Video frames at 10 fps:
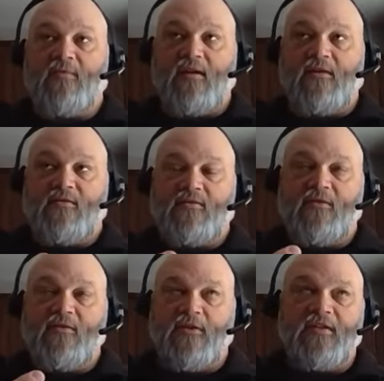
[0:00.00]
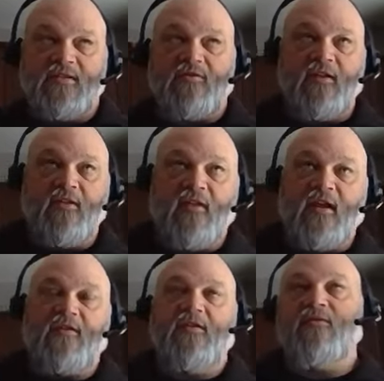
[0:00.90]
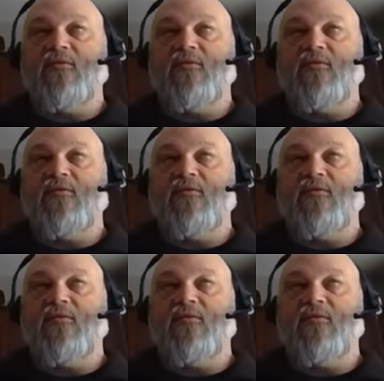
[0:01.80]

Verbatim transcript: I don't necessarily like